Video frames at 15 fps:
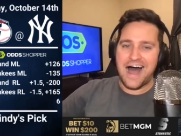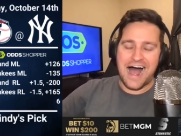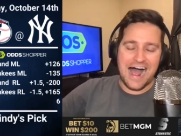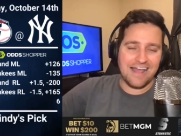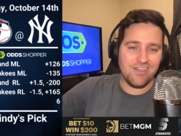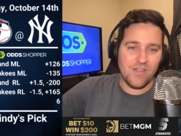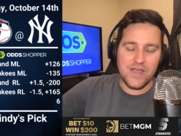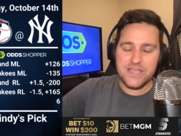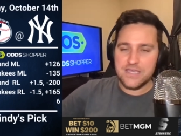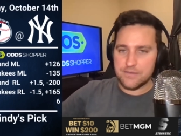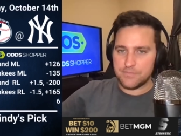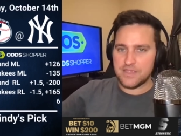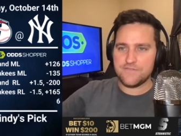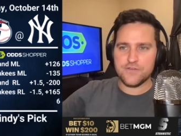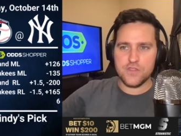I like
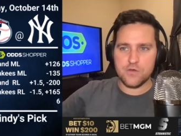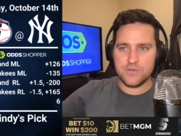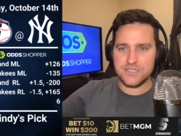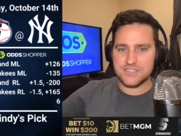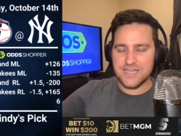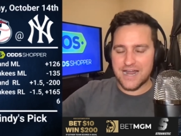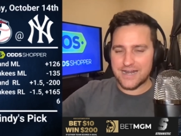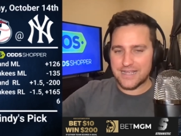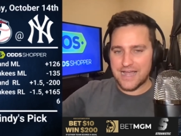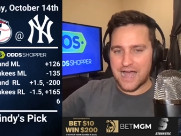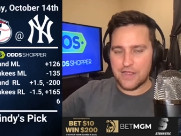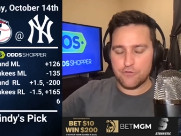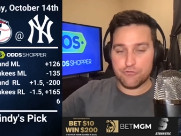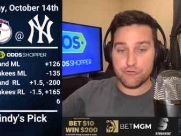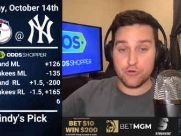him, even though he's not a
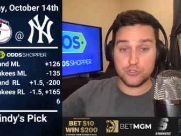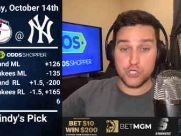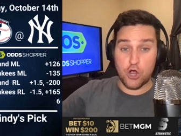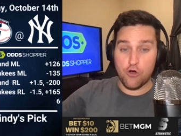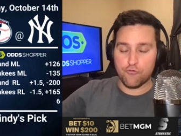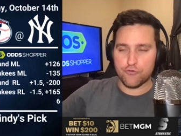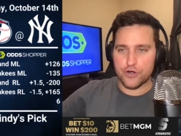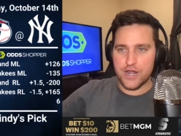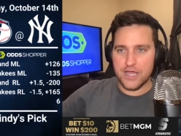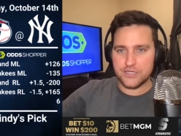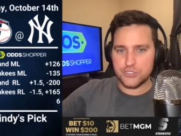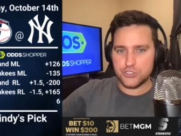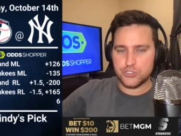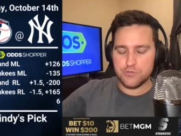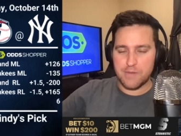guy who throws over
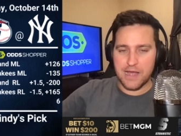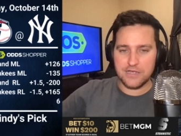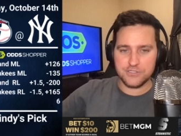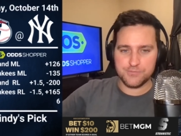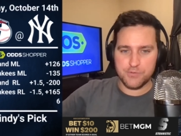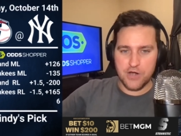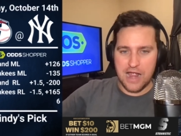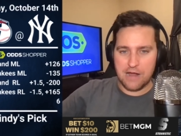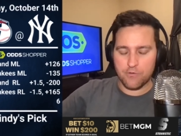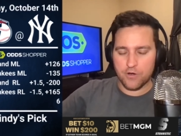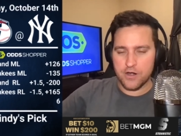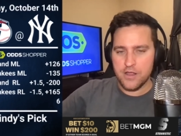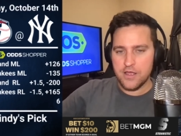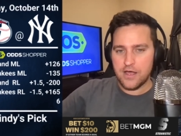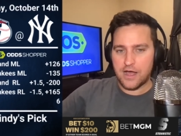92 miles per
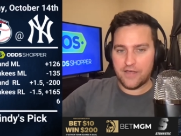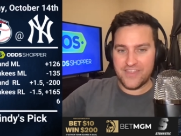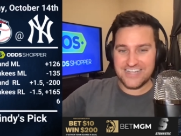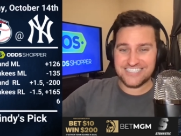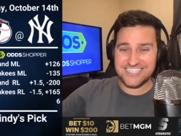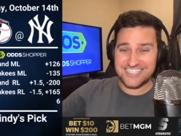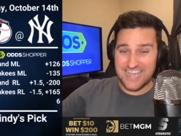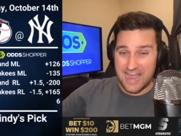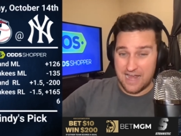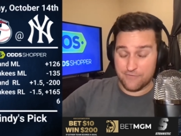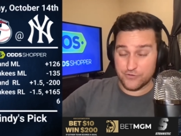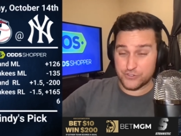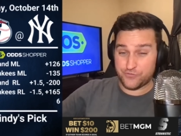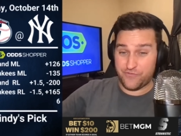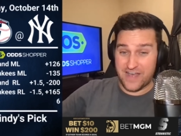hour. Uh, that's his
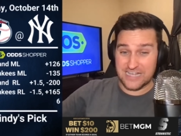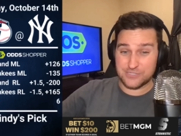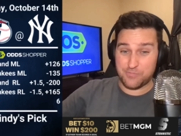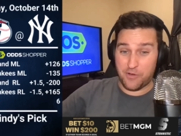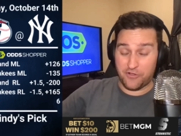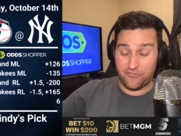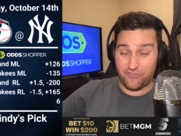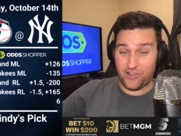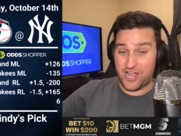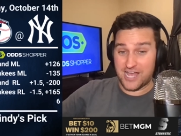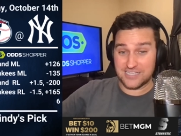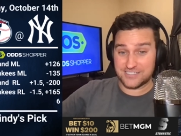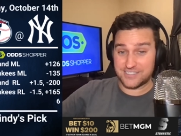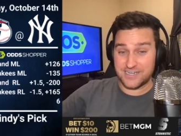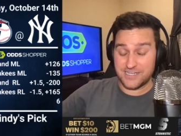average fastball
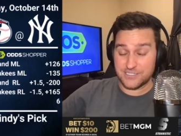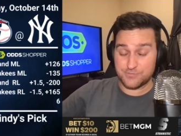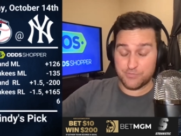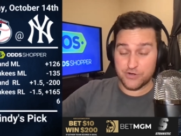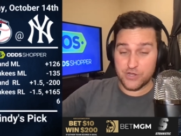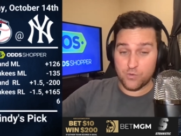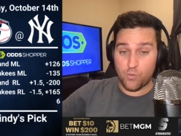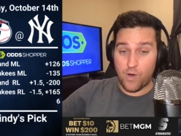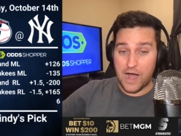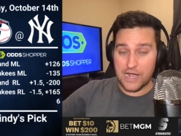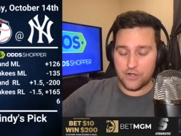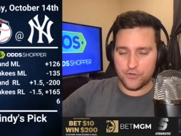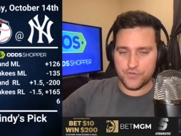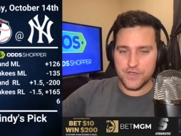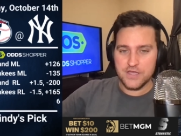velocity. It's pretty
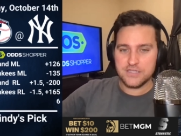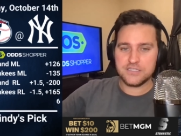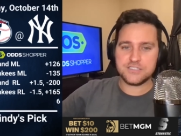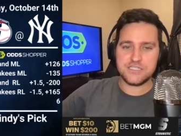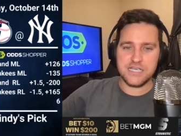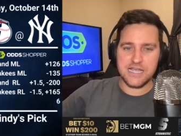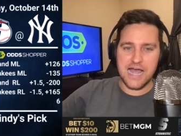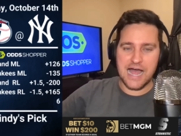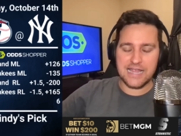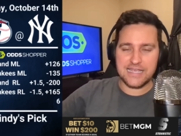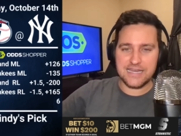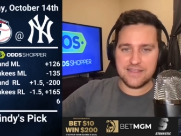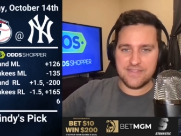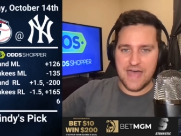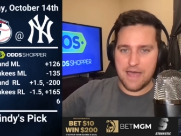wild to see a guy
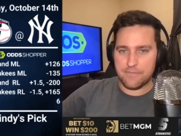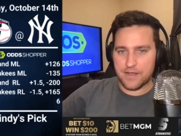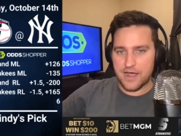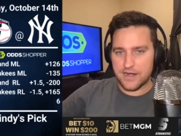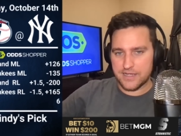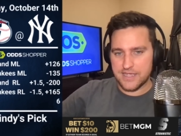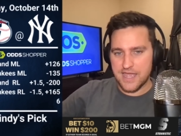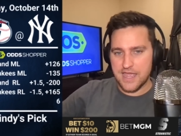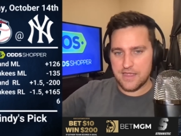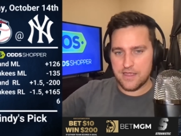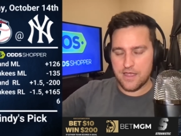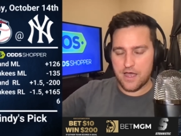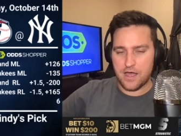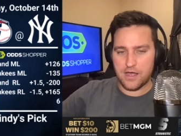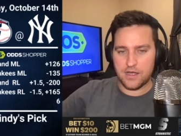getting that kind of
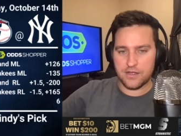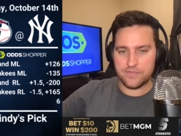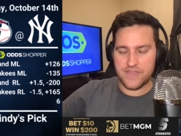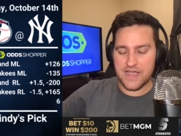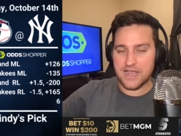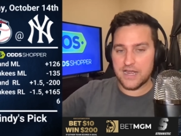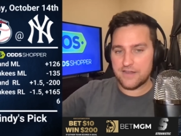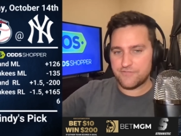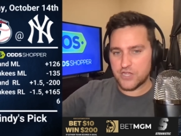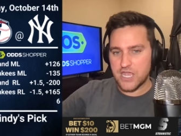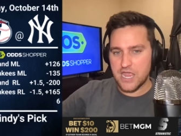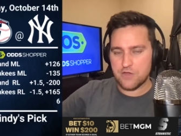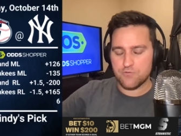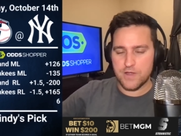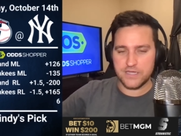K, uh, that kind of a
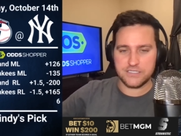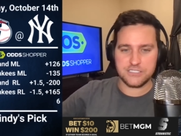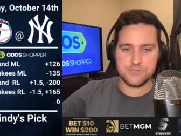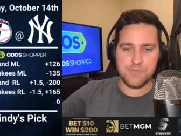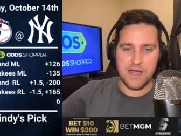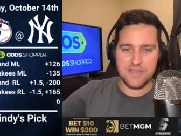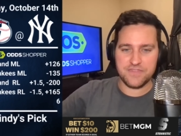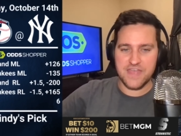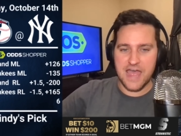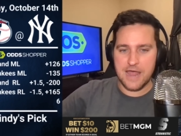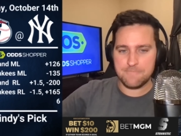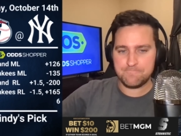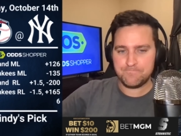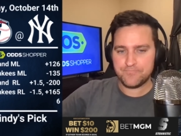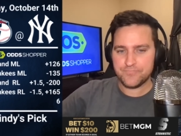K rate despite that.